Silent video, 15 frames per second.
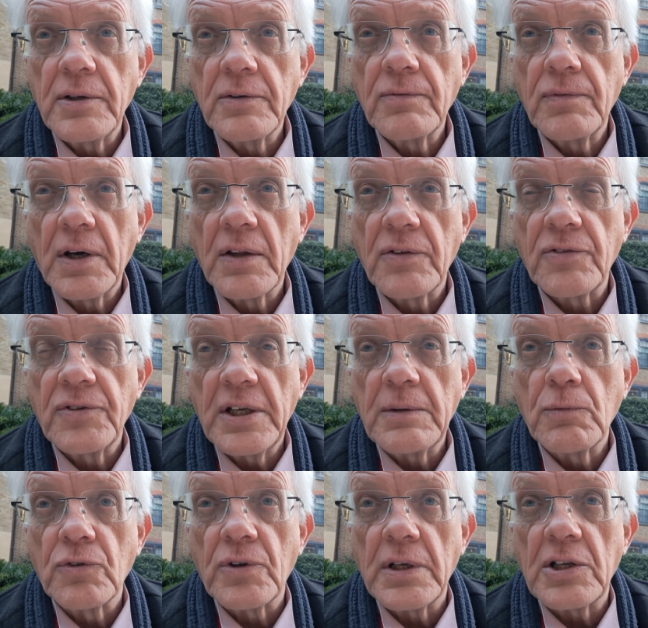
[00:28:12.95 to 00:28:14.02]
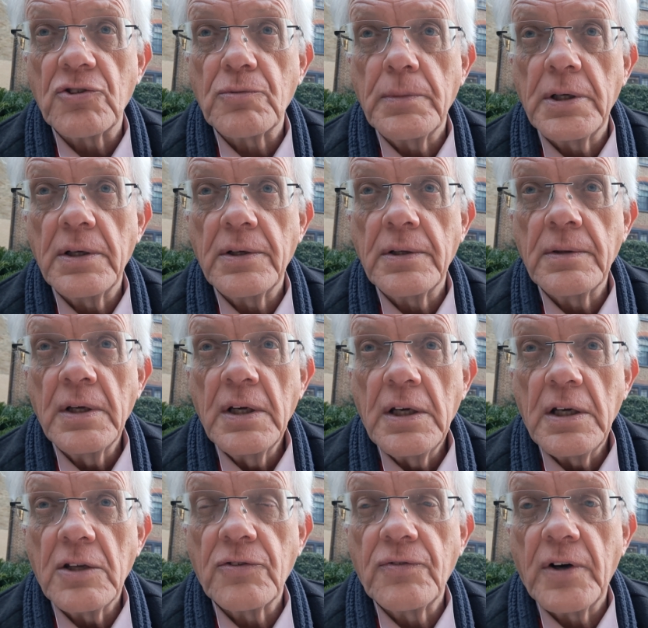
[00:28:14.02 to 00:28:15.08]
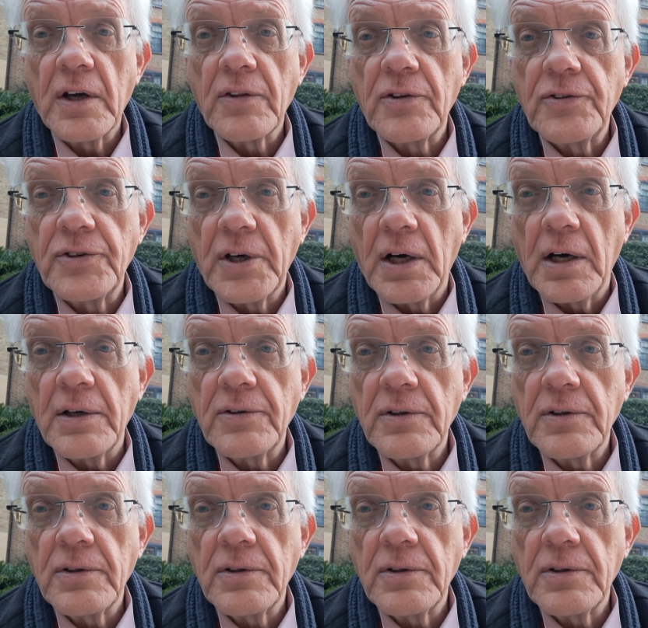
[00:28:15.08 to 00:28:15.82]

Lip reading: His father's name was Lechmere, and his father died,